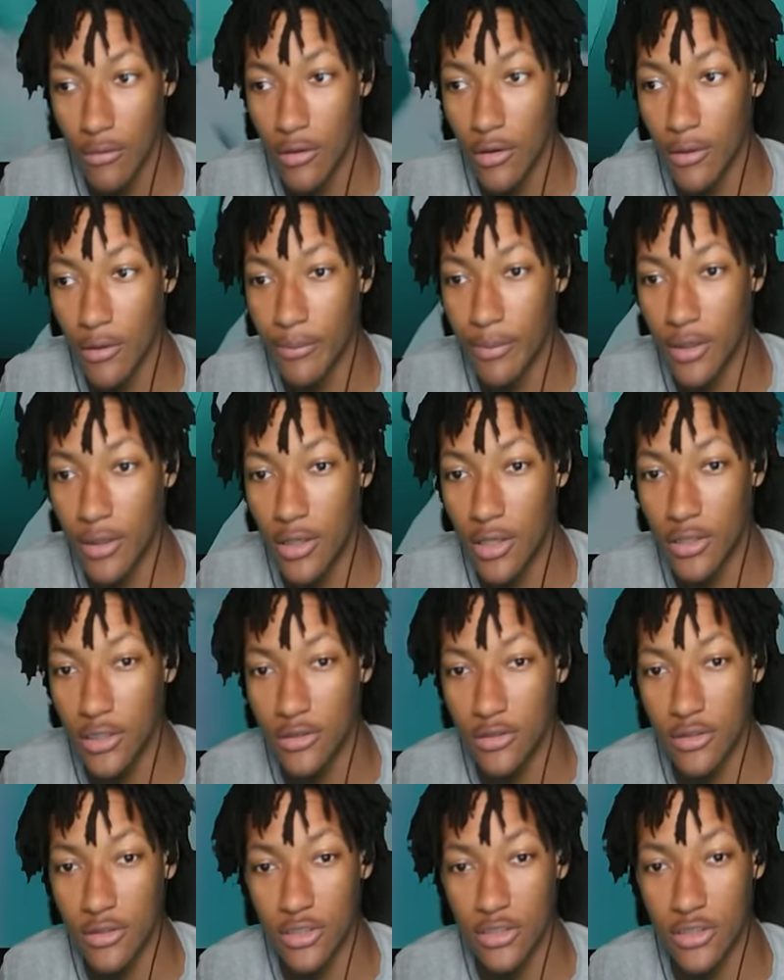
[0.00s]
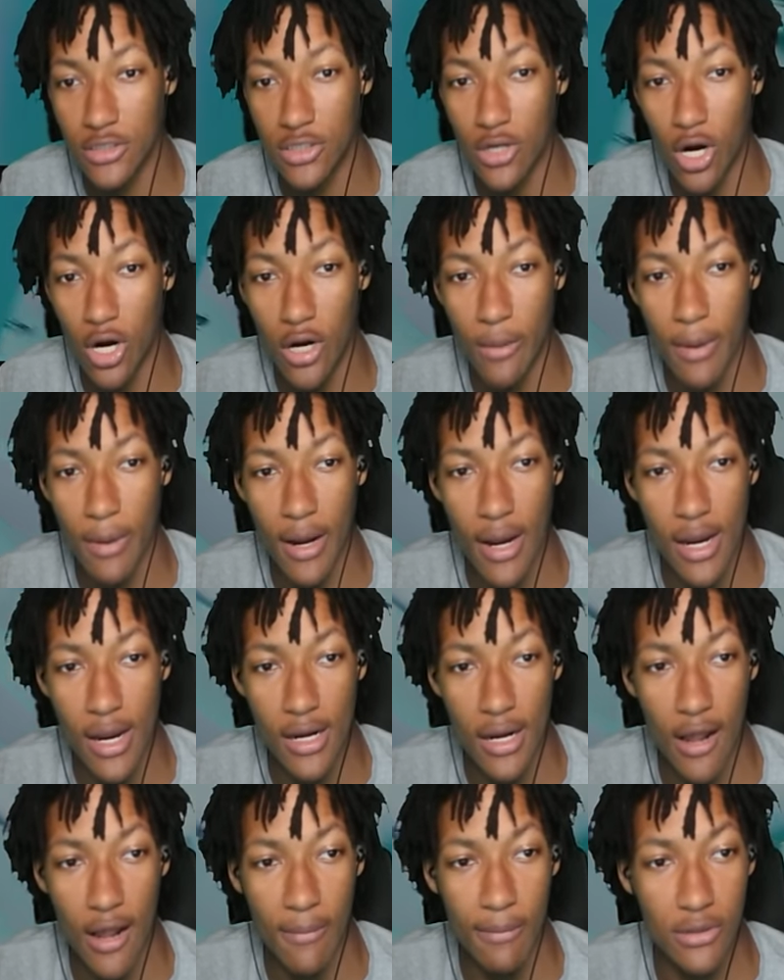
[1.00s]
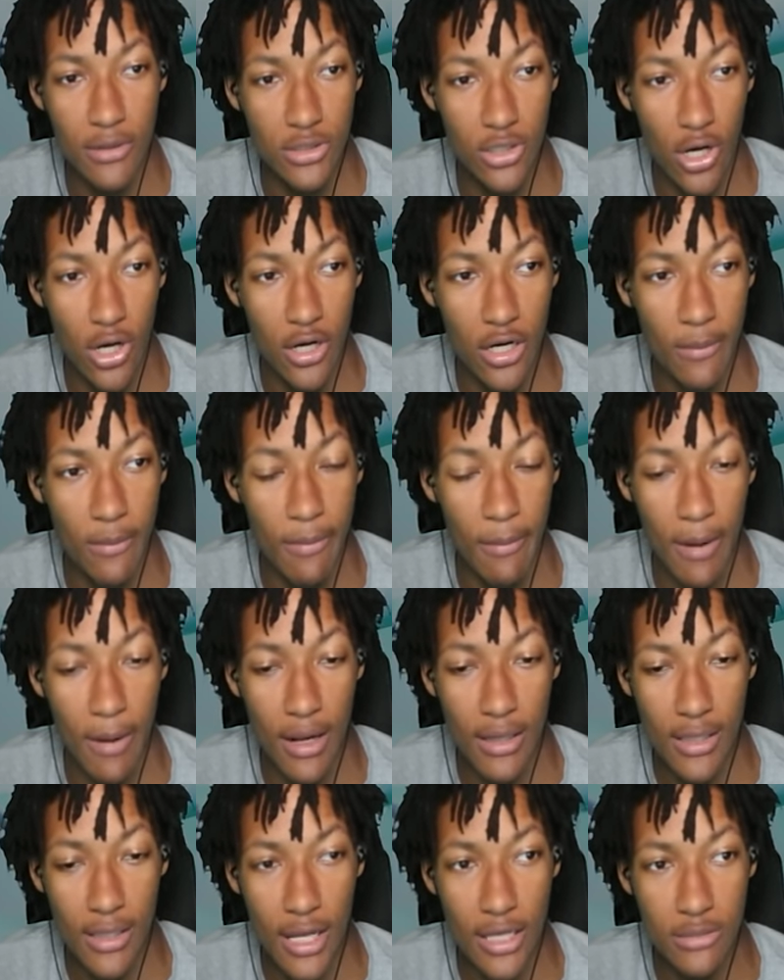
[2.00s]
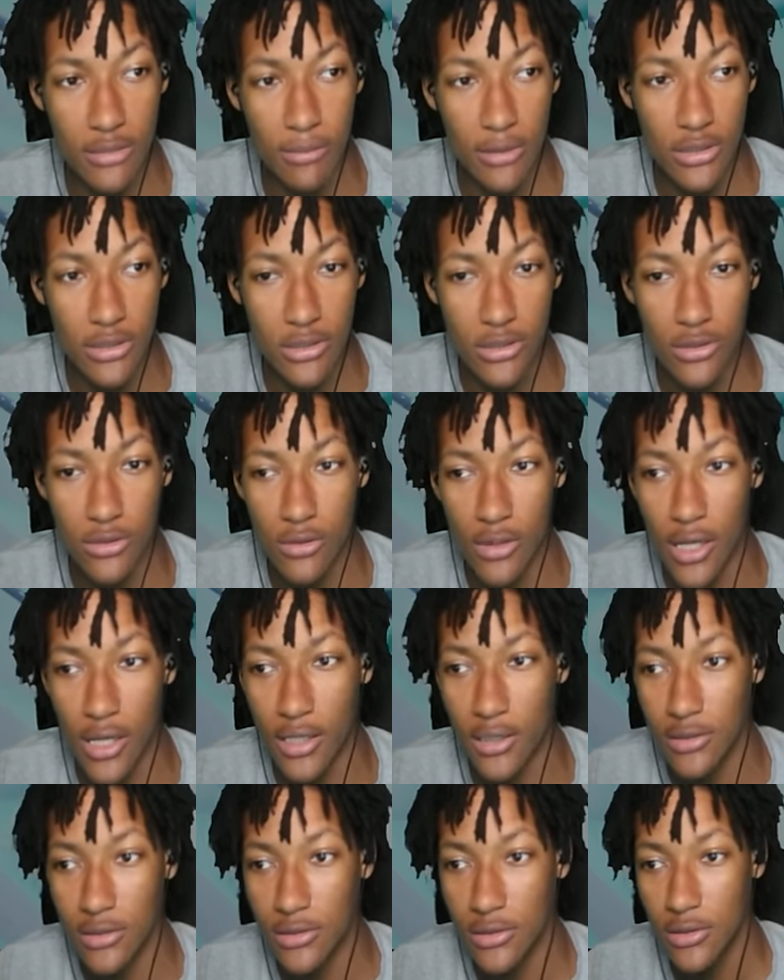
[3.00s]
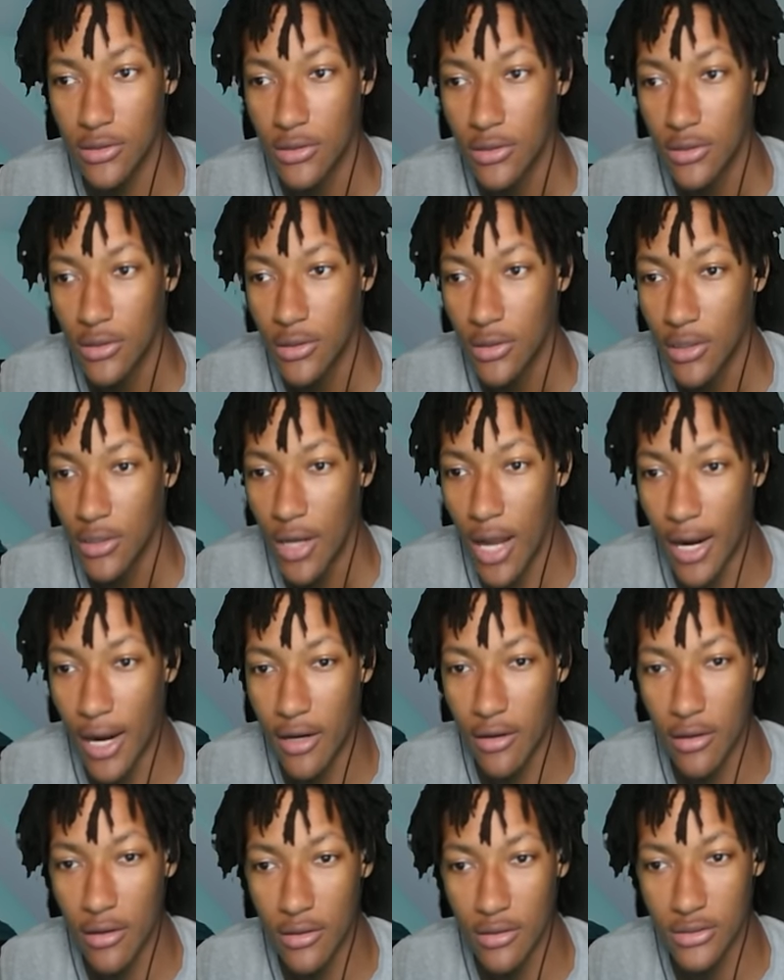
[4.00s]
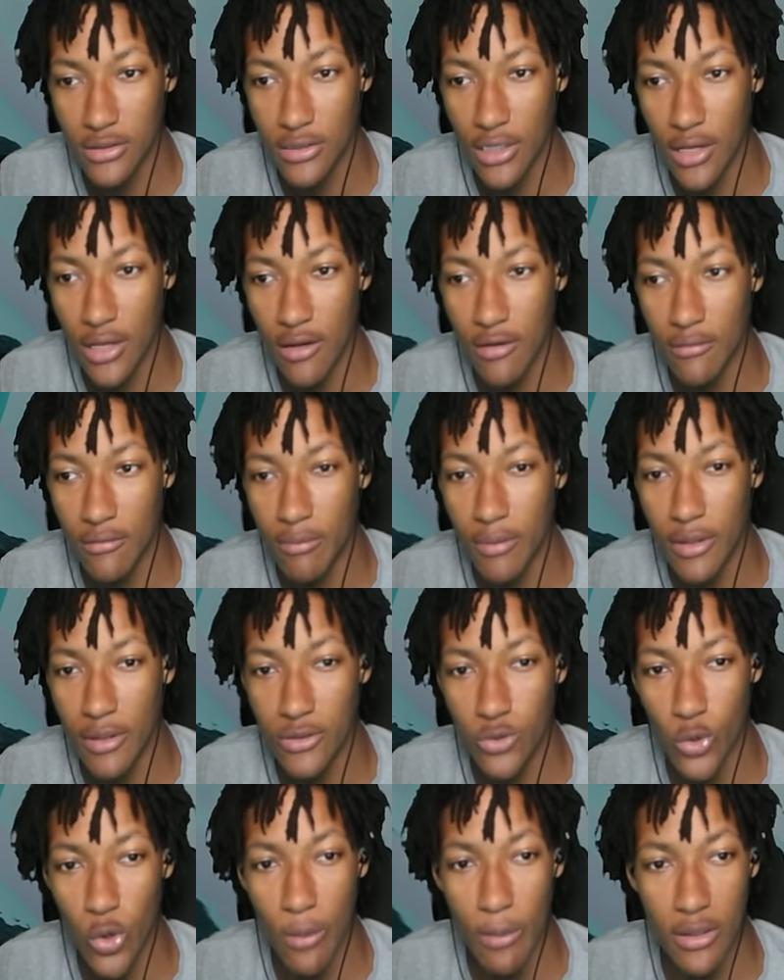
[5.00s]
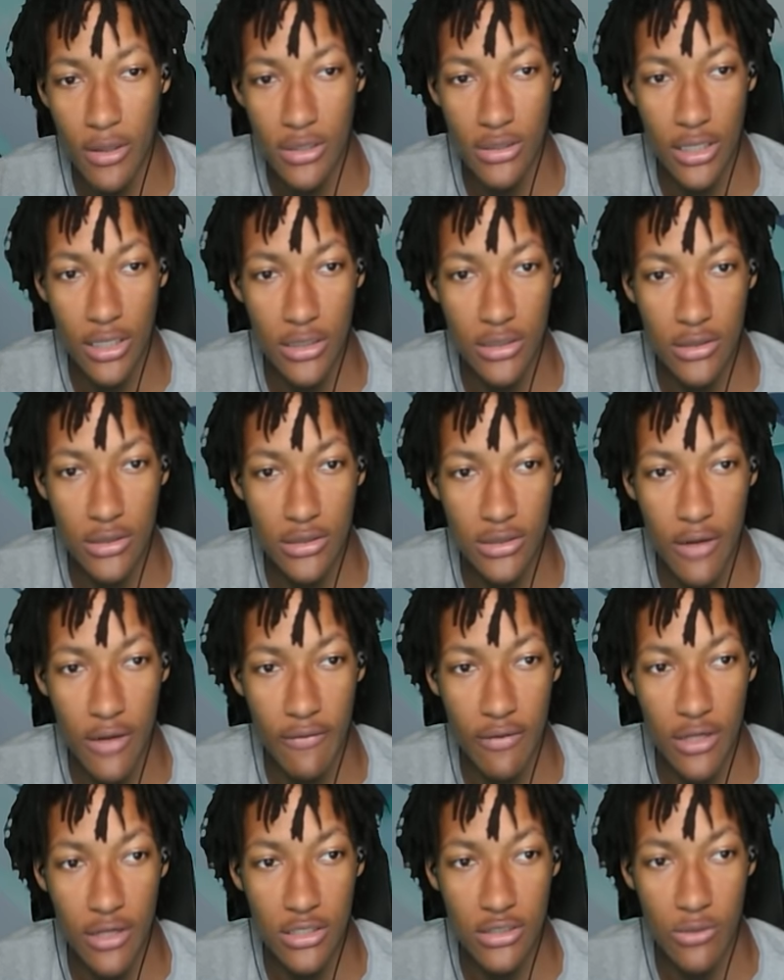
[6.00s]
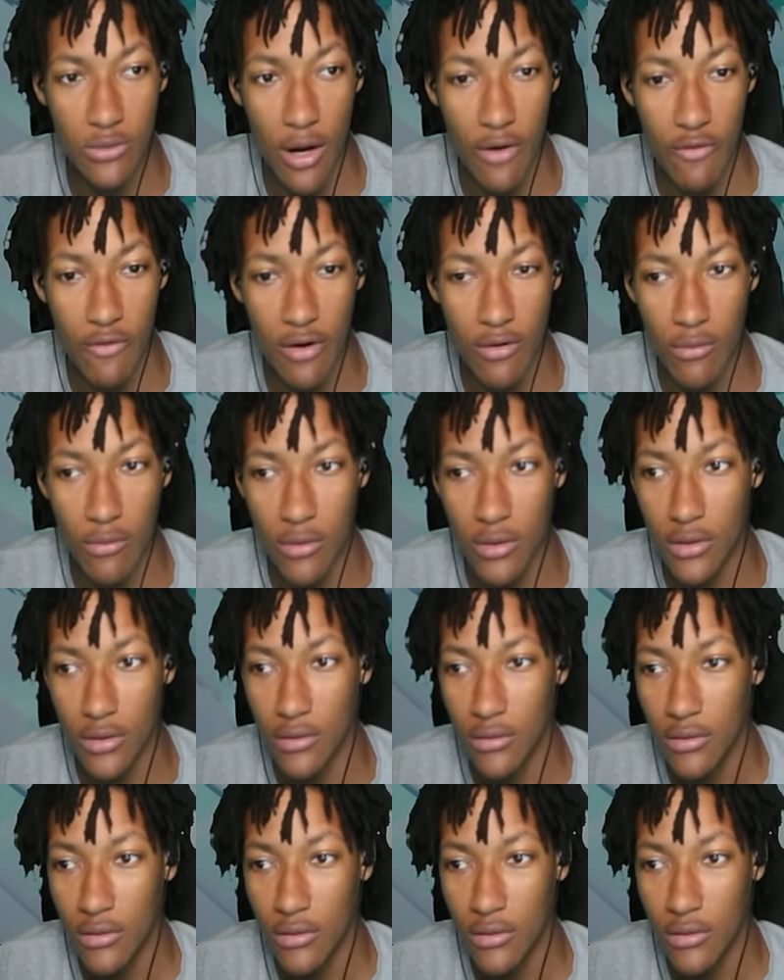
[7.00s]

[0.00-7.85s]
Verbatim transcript: Because of this scar on my hand, I've been targeted by my classmates in class. I couldn't understand being tormented like this every day, so I ran away.